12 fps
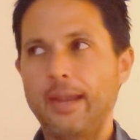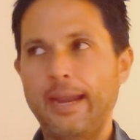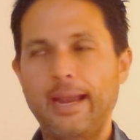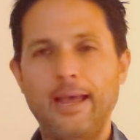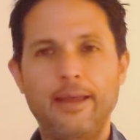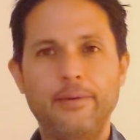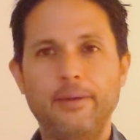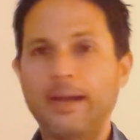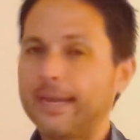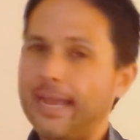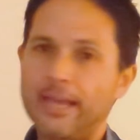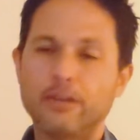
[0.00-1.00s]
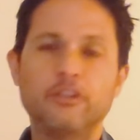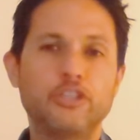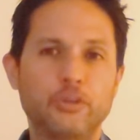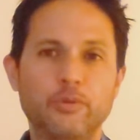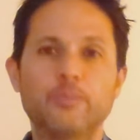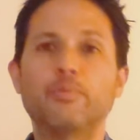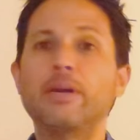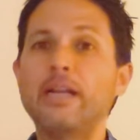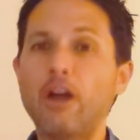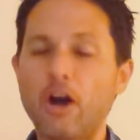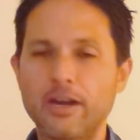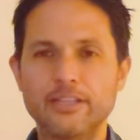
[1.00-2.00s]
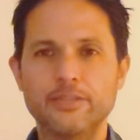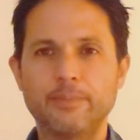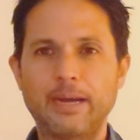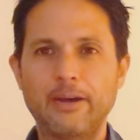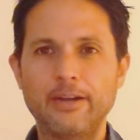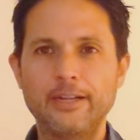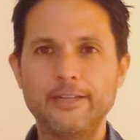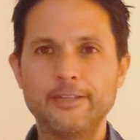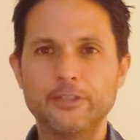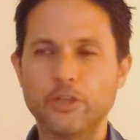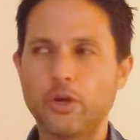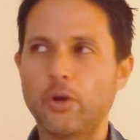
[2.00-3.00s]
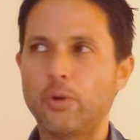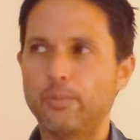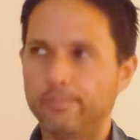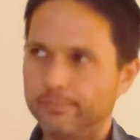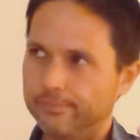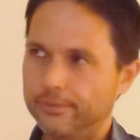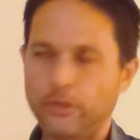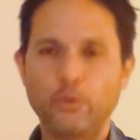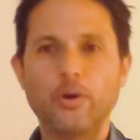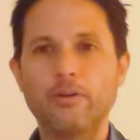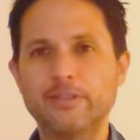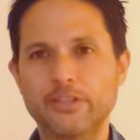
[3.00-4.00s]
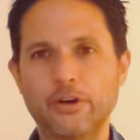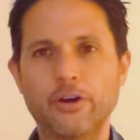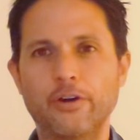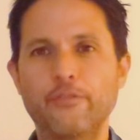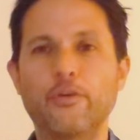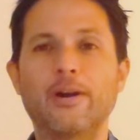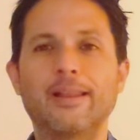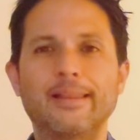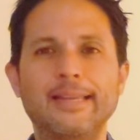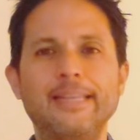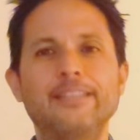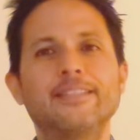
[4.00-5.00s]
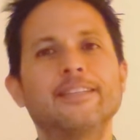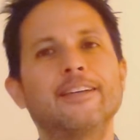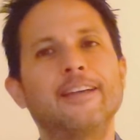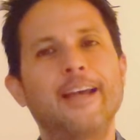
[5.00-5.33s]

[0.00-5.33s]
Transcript: And again, she was pretty honest about it, so kudos to her for at least